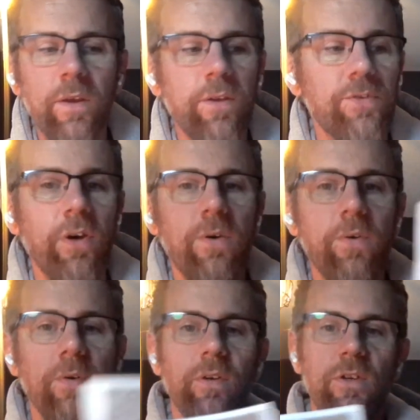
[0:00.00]
So
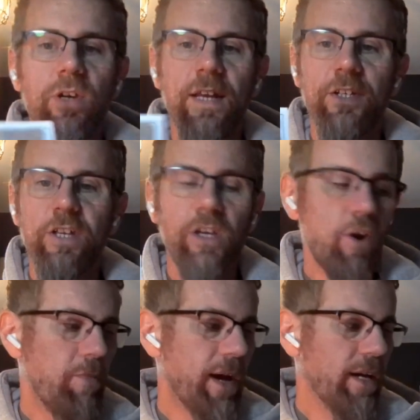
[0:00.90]
you can actually go
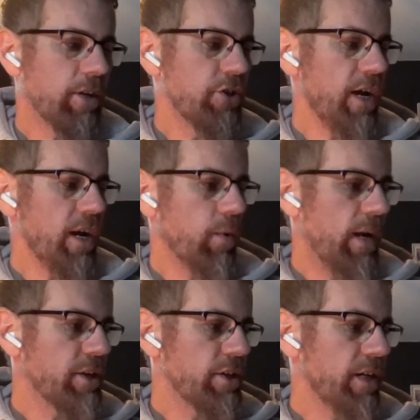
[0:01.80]
back and check, well
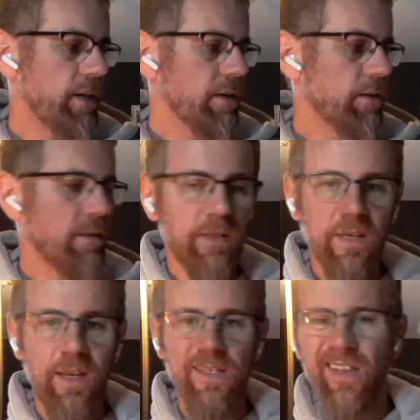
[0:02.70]
actually,
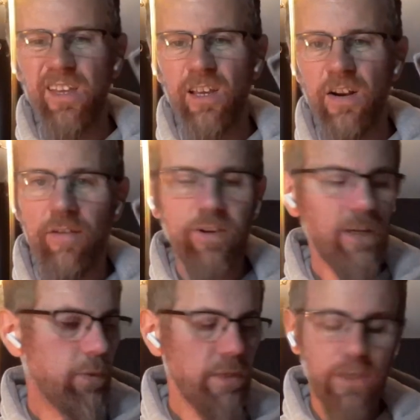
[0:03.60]
is that the colour I really
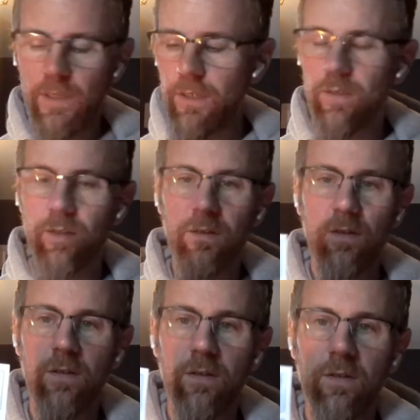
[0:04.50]
wanted?
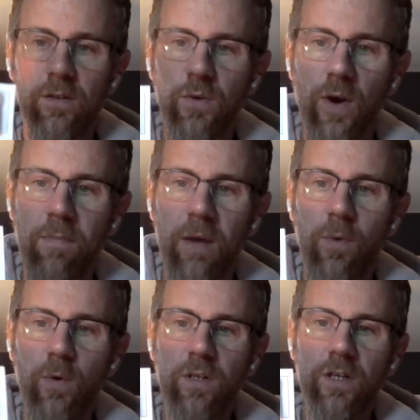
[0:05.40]
Do I maybe
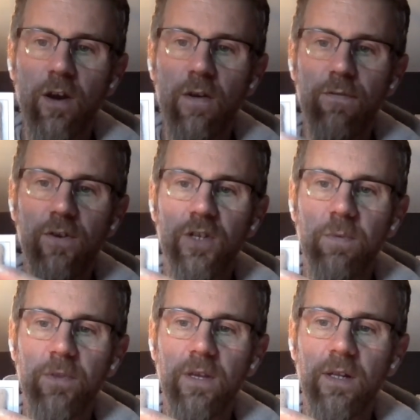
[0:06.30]
want to go for
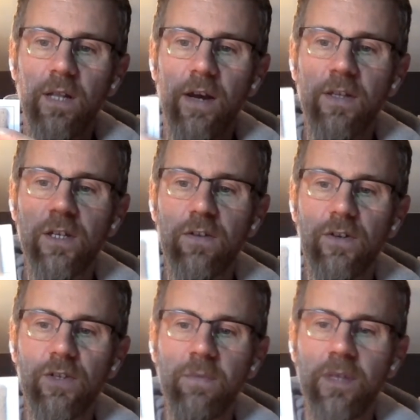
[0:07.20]
something lighter or
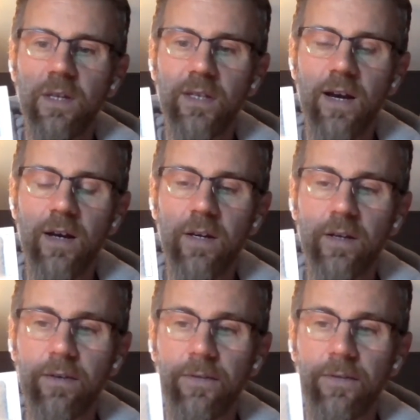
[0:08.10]
something darker?